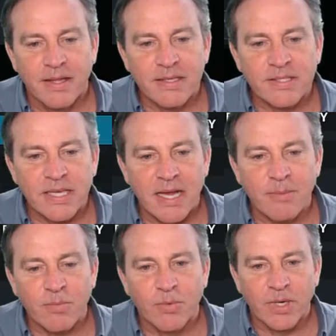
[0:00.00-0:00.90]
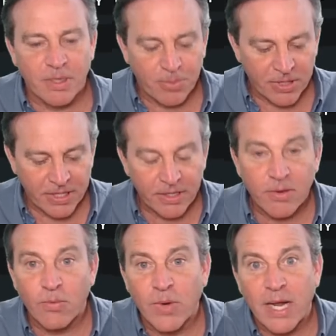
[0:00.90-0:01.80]
And this time we're going to put
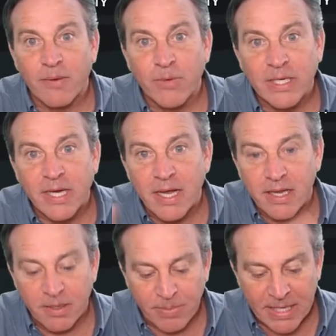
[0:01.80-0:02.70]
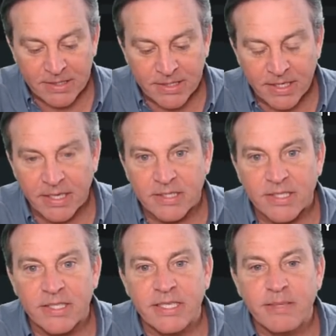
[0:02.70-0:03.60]
in what we cut and pasted.
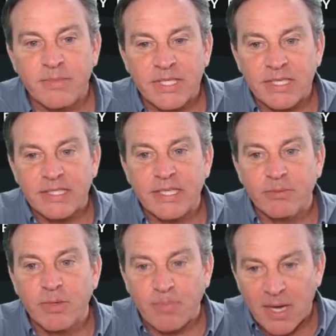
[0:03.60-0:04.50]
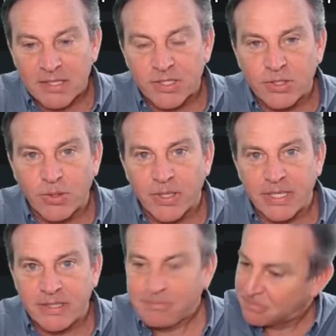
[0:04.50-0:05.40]
It's the Team ZT
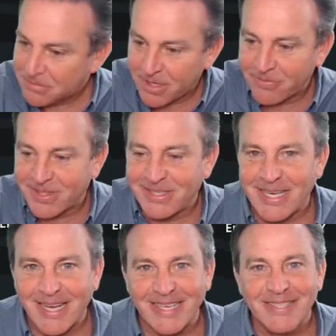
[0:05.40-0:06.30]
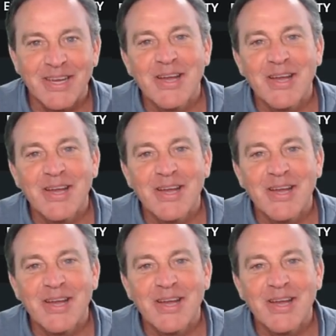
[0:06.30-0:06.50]
repository of the day.